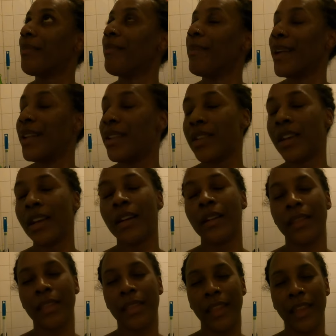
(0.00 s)
mental
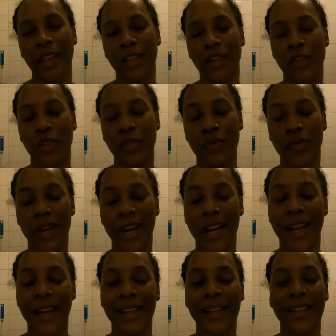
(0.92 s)
health day, just
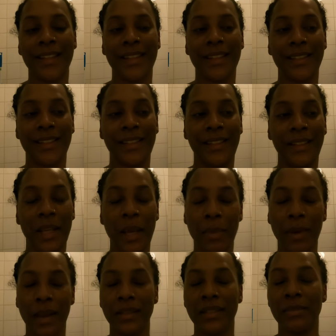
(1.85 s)
relax, get
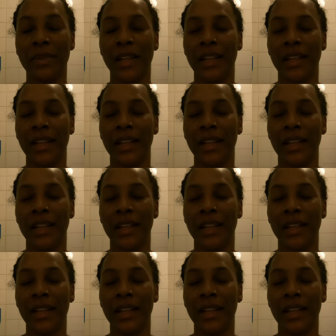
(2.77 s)
back to